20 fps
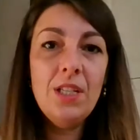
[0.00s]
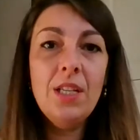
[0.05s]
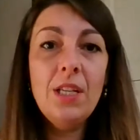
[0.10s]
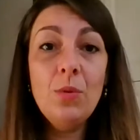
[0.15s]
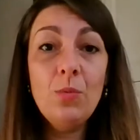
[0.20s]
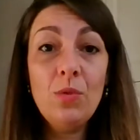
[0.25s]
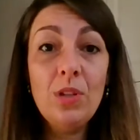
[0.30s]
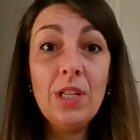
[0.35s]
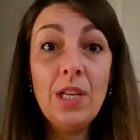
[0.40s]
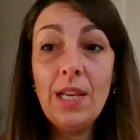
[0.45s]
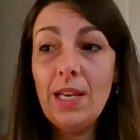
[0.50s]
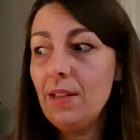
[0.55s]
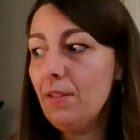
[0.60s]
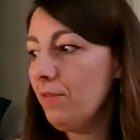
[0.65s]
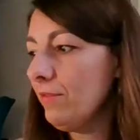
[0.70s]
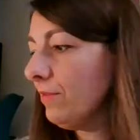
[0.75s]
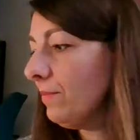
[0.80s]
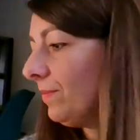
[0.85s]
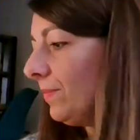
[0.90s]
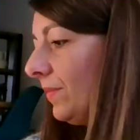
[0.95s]
in real
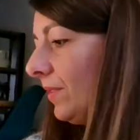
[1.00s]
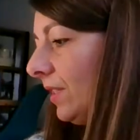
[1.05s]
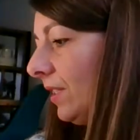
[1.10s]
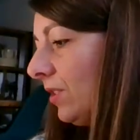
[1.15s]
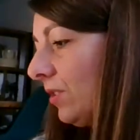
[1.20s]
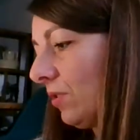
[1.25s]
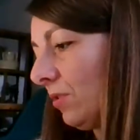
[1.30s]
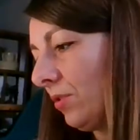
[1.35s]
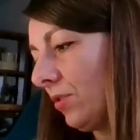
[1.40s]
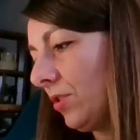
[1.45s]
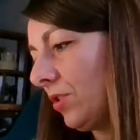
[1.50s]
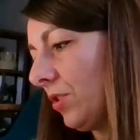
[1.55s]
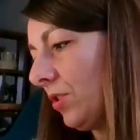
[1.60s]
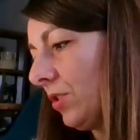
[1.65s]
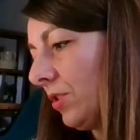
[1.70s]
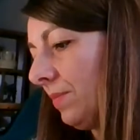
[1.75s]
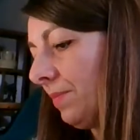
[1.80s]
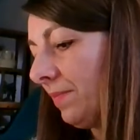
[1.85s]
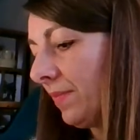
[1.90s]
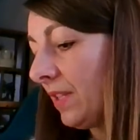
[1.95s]
life. It's
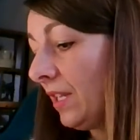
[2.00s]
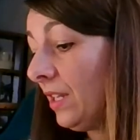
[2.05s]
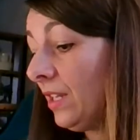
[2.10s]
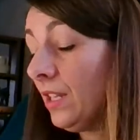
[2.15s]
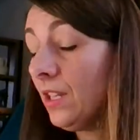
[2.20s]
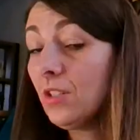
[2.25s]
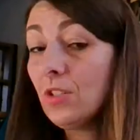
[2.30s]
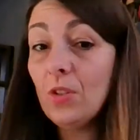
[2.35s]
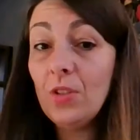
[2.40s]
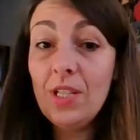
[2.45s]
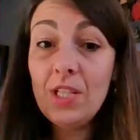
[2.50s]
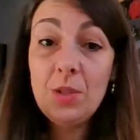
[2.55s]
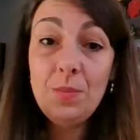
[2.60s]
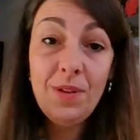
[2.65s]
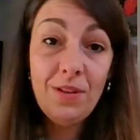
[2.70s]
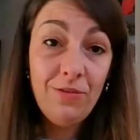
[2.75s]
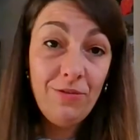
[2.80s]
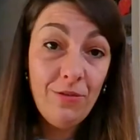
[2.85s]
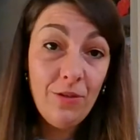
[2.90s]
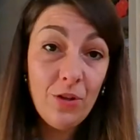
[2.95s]
gorgeous. So that's
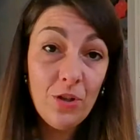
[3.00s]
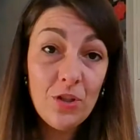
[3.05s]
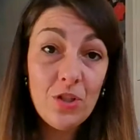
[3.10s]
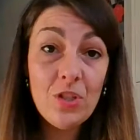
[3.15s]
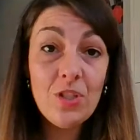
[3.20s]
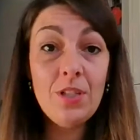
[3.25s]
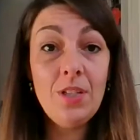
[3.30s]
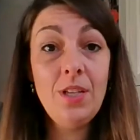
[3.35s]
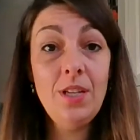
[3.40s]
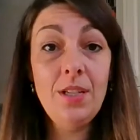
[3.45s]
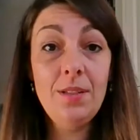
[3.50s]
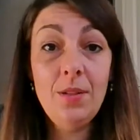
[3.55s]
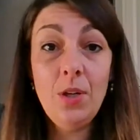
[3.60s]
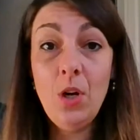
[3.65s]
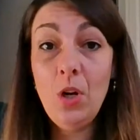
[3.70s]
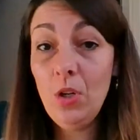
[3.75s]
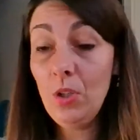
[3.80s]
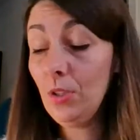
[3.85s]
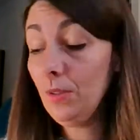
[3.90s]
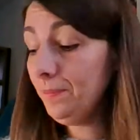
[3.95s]
my first
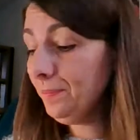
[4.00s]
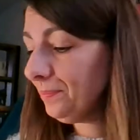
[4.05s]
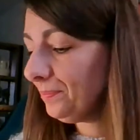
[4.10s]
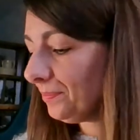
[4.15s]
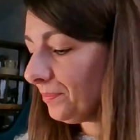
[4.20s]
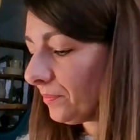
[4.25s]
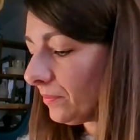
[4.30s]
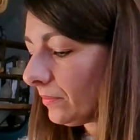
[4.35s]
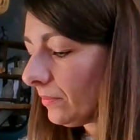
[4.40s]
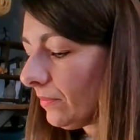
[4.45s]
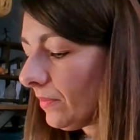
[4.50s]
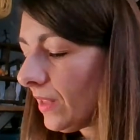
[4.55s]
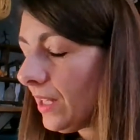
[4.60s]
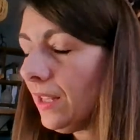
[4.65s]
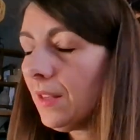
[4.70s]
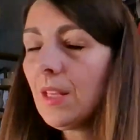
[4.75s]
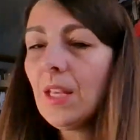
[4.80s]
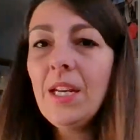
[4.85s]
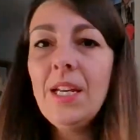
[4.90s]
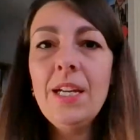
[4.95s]
haul.
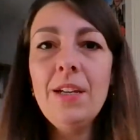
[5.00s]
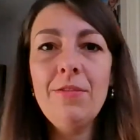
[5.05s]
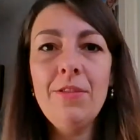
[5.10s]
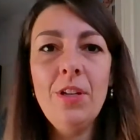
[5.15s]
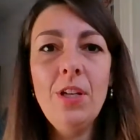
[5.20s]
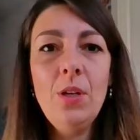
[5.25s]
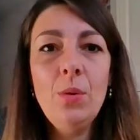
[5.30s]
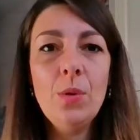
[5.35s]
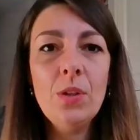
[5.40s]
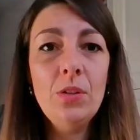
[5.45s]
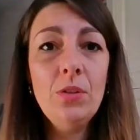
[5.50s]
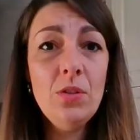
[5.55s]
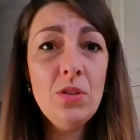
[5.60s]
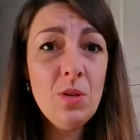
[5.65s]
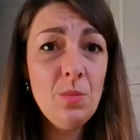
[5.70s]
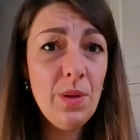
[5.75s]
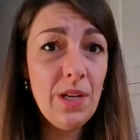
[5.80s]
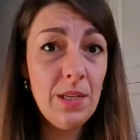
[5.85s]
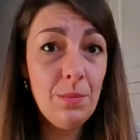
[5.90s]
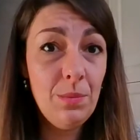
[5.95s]
Then I have another one also
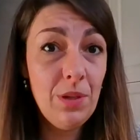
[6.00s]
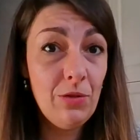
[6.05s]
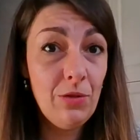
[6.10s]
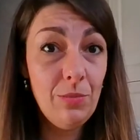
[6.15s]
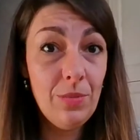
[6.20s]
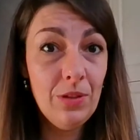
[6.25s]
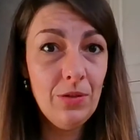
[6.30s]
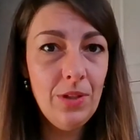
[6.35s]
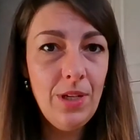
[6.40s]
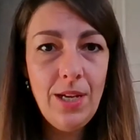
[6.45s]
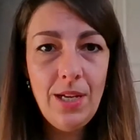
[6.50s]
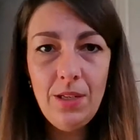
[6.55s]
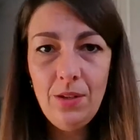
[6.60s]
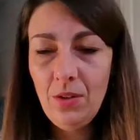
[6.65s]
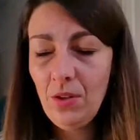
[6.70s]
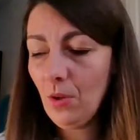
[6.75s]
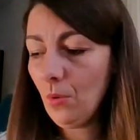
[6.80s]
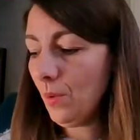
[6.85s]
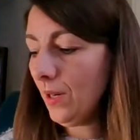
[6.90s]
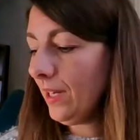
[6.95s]
by Mirabilia. I
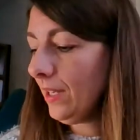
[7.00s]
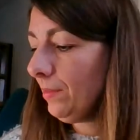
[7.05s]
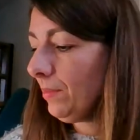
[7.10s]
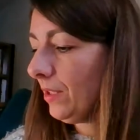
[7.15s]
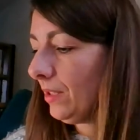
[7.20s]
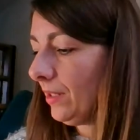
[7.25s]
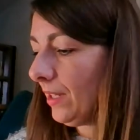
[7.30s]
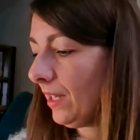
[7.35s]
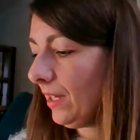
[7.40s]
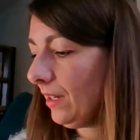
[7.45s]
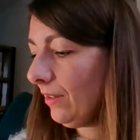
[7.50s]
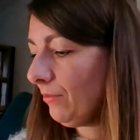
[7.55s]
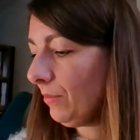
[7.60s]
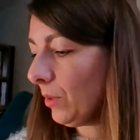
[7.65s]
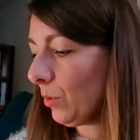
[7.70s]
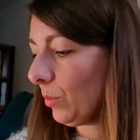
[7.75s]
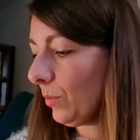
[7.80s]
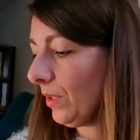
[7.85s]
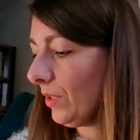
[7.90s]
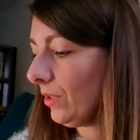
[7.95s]
don't know why, but I love
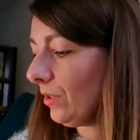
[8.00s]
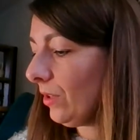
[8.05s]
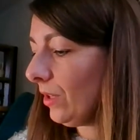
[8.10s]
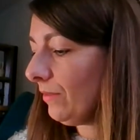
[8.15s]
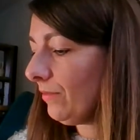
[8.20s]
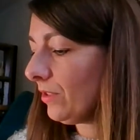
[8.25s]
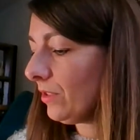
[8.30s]
Mirabilia all of a